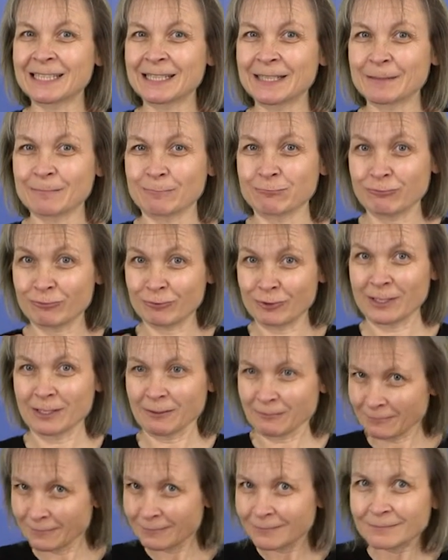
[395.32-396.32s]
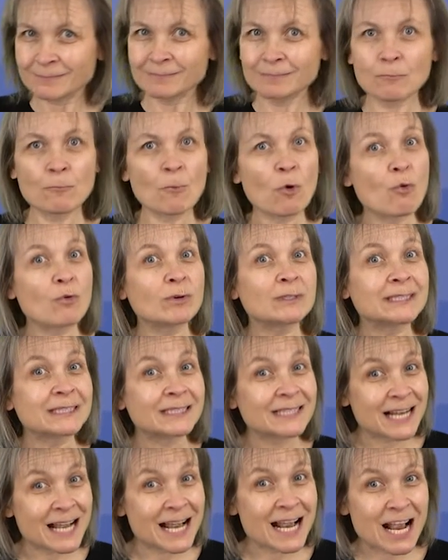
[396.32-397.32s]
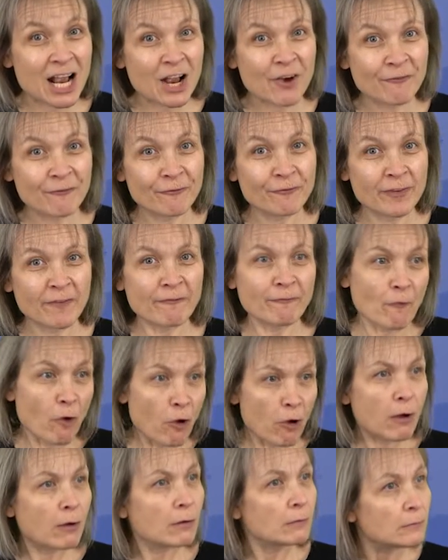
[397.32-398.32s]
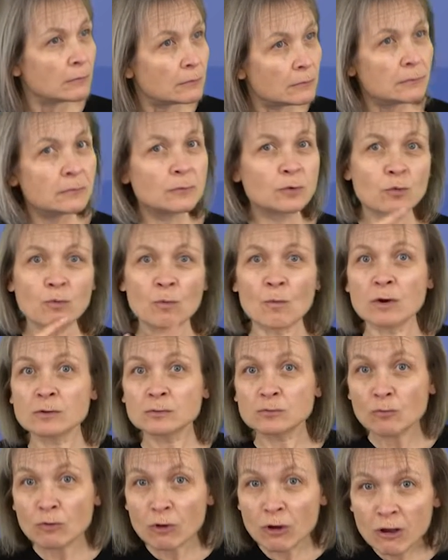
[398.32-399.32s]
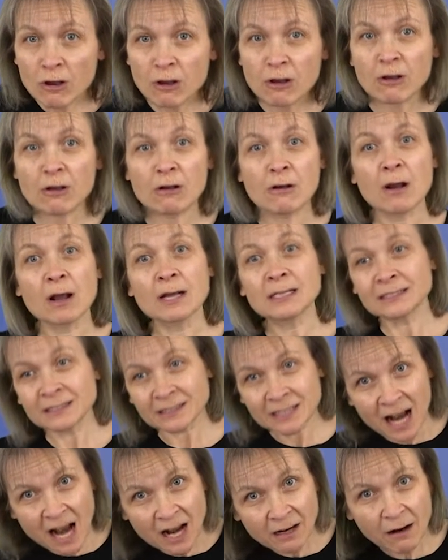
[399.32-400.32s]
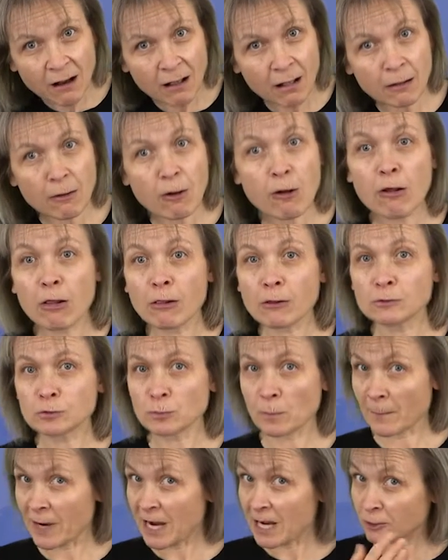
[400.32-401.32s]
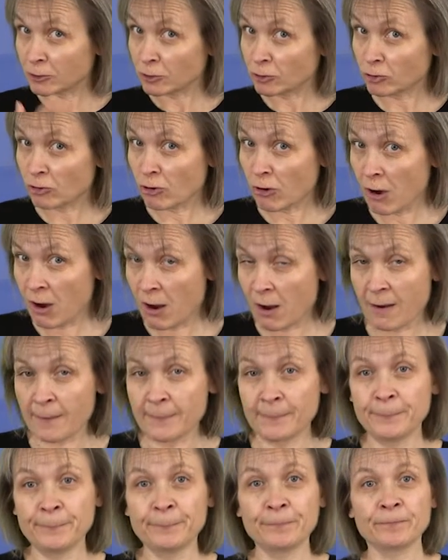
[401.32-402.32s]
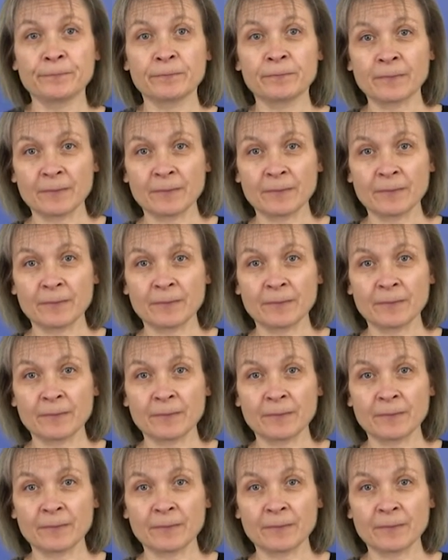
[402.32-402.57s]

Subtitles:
The changes would make Battersea Bridge safer for people walking and cyclists, and make sure there are less delays to bus journeys in this area.